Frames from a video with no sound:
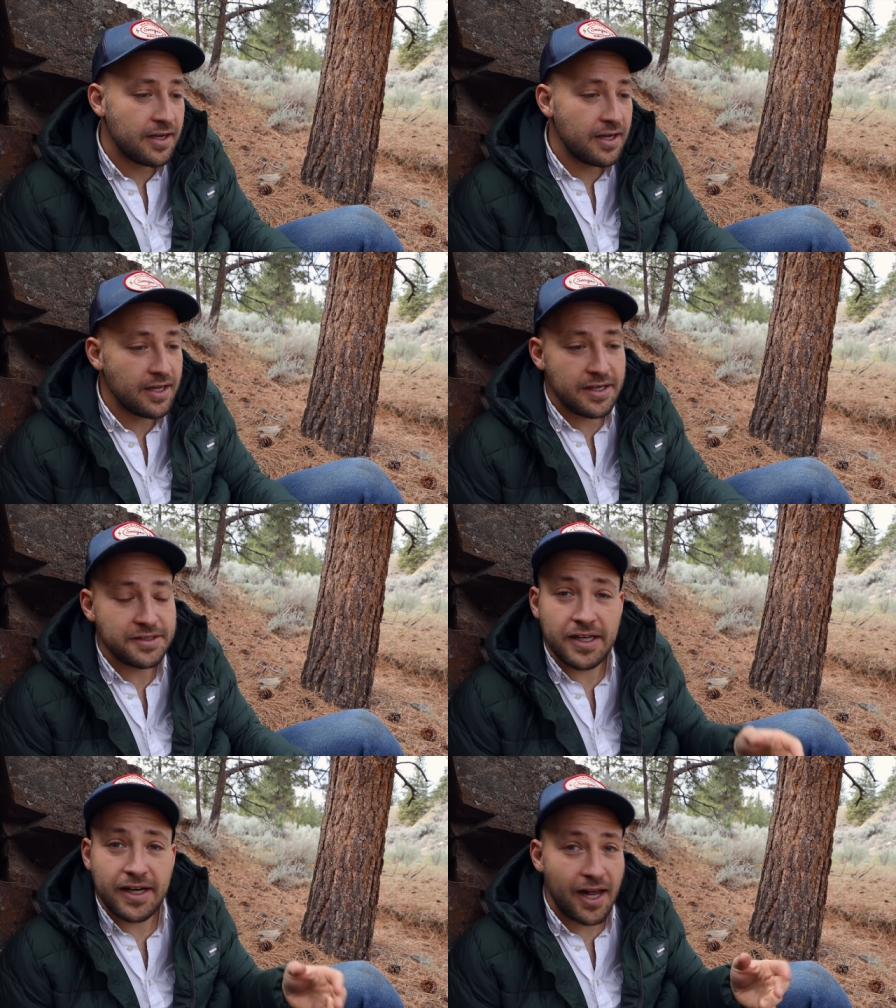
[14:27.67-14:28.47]
It
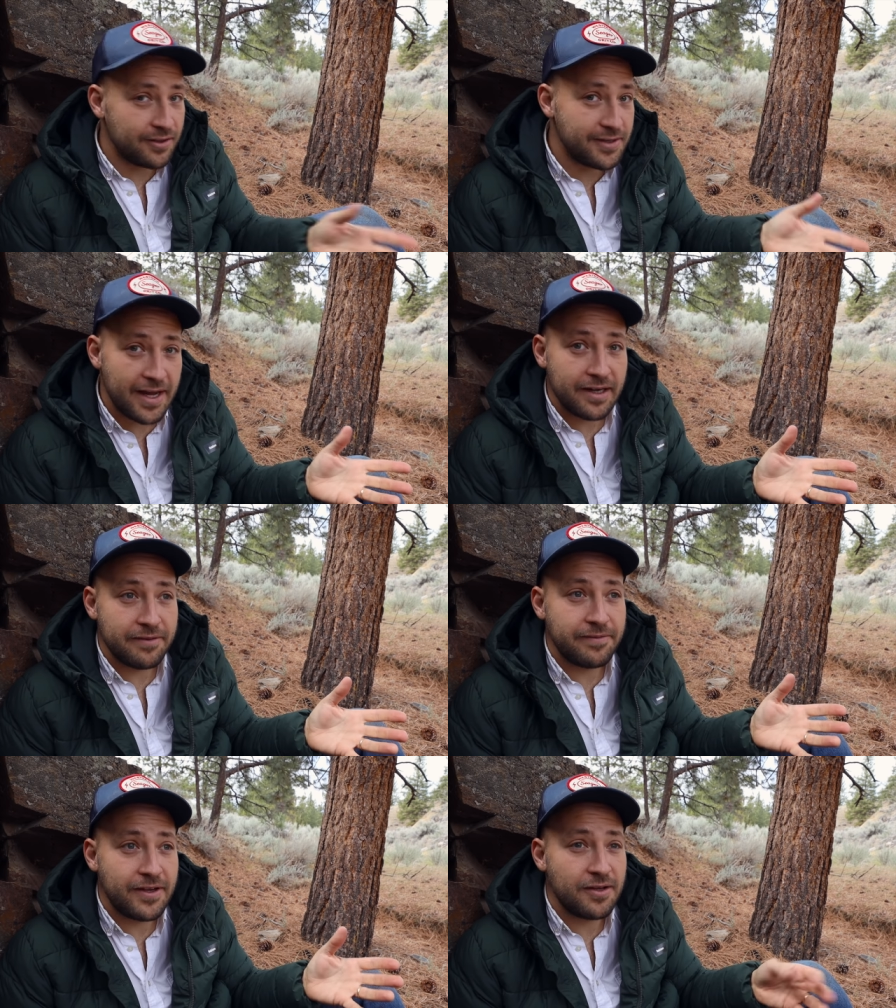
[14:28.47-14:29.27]
is a color
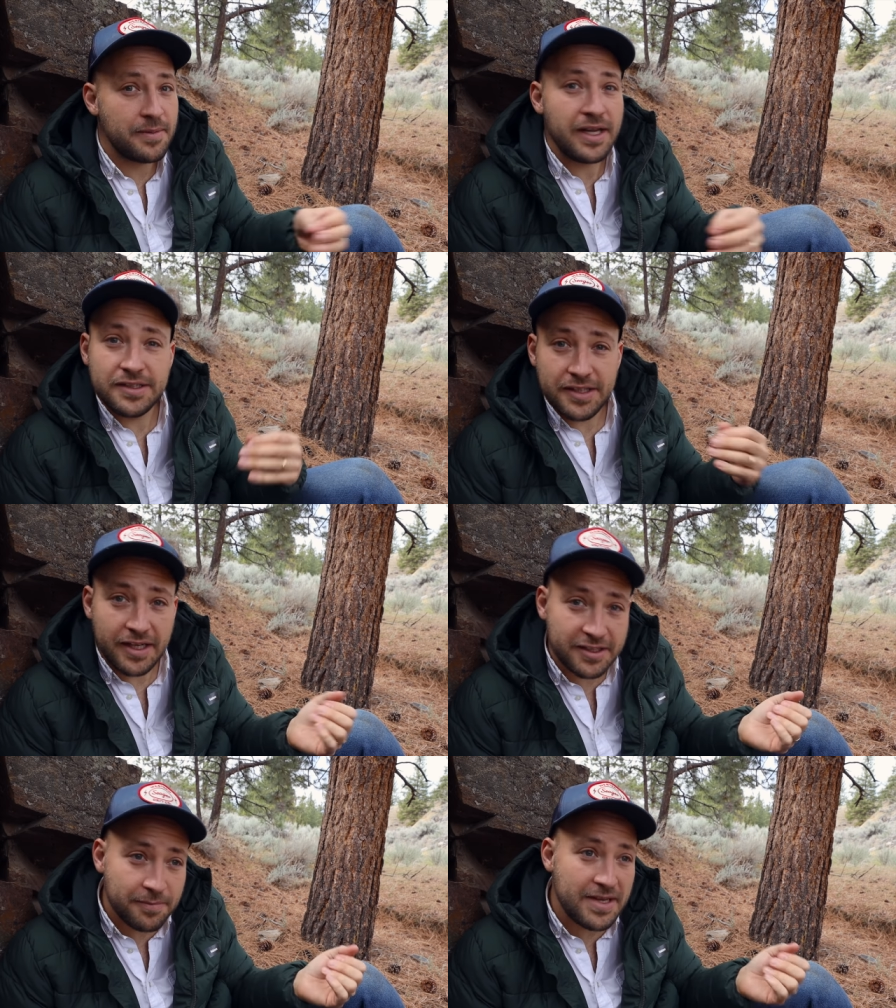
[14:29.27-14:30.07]
negative film. It is
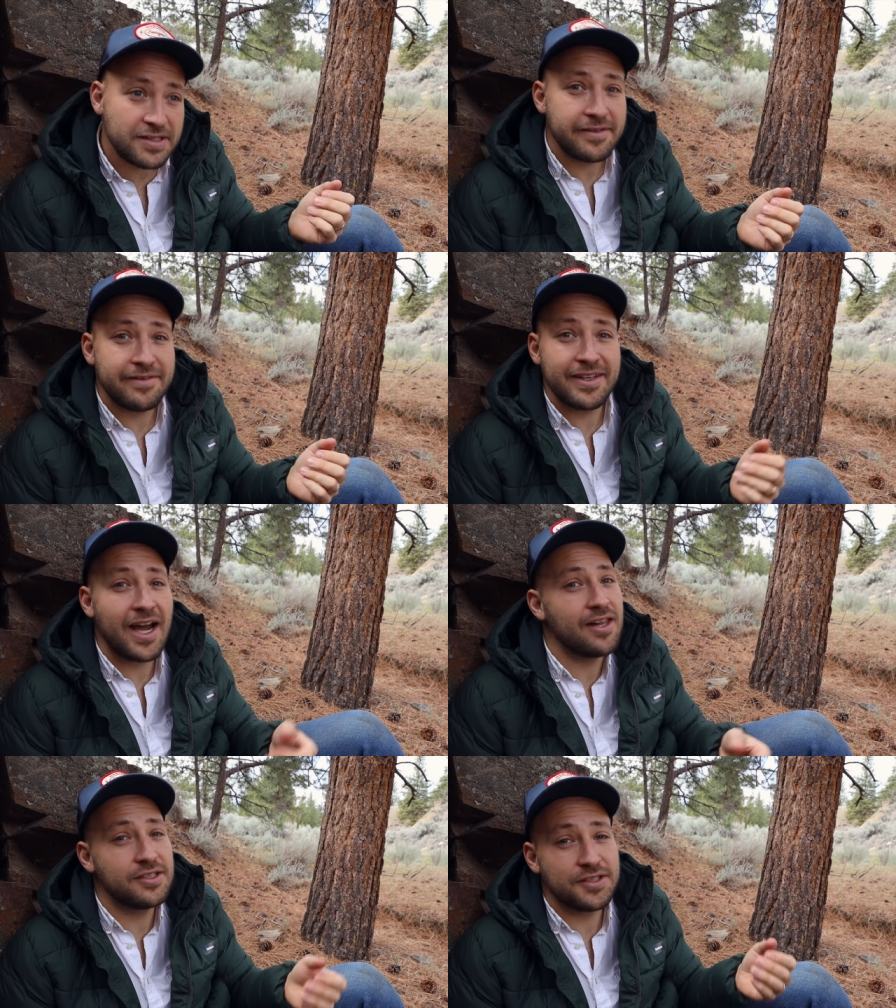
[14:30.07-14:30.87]
inexpensive. The
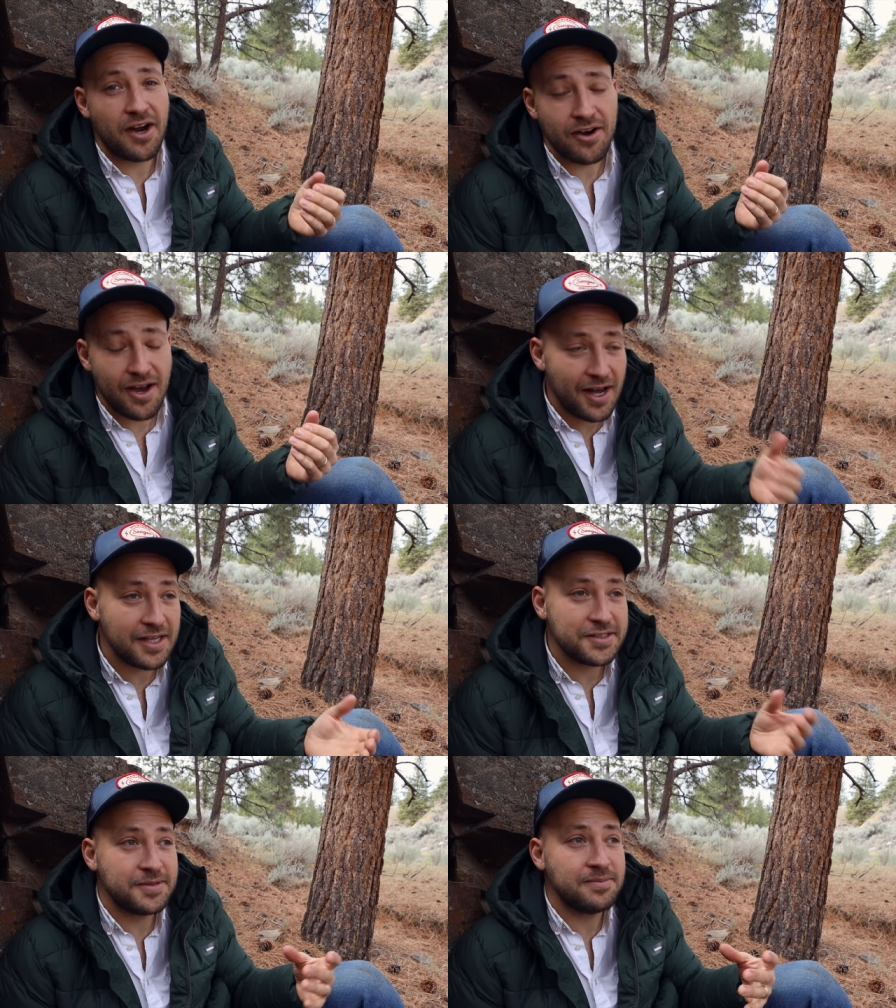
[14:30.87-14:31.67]
colors are
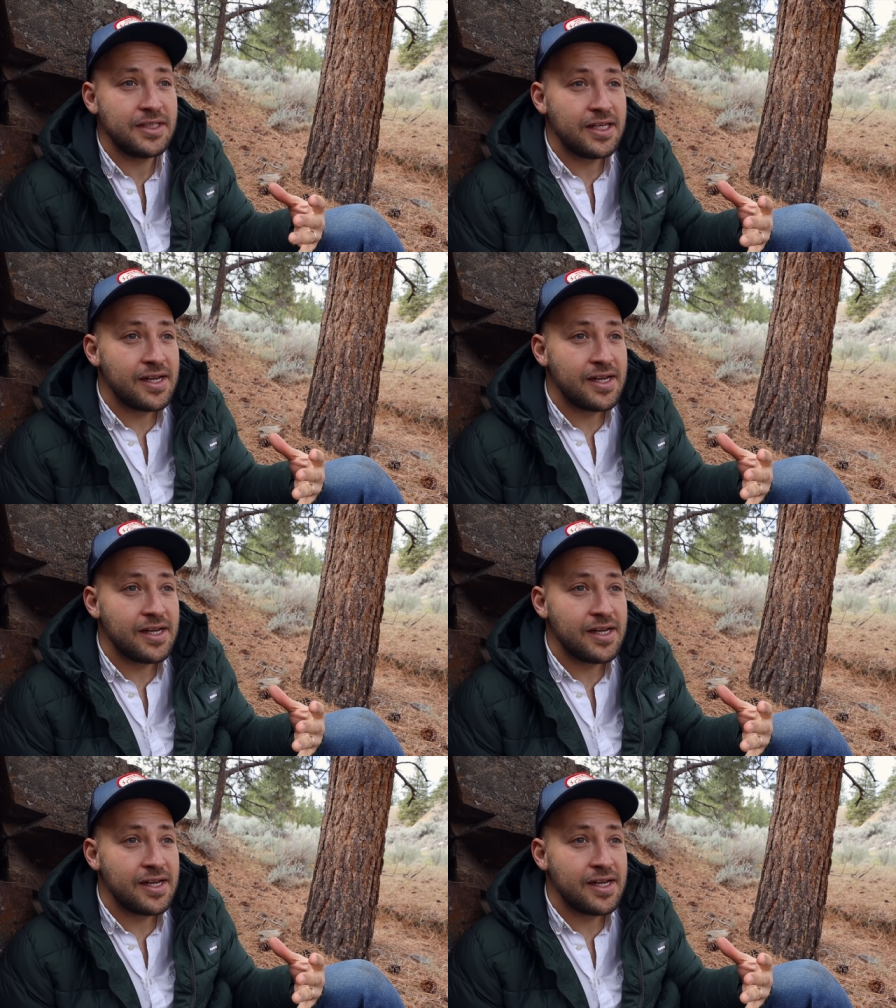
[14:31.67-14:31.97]
awesome.